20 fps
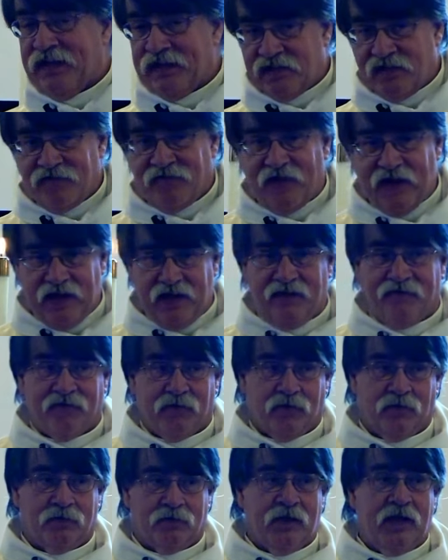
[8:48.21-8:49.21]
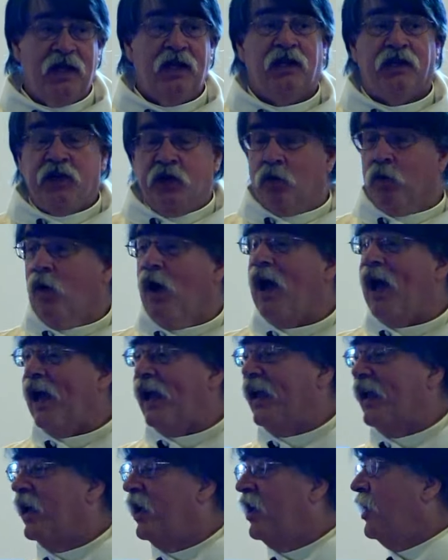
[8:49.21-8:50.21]
is faithful.
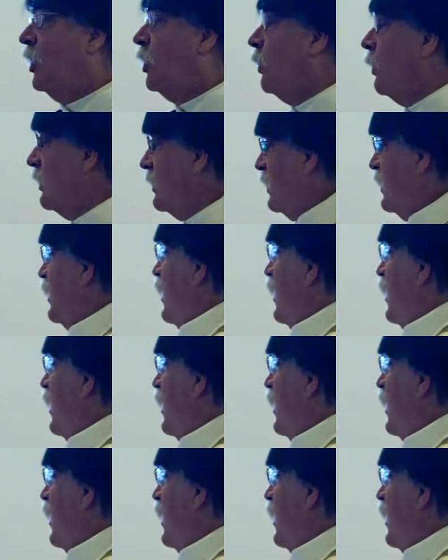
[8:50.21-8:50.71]
Uriah, who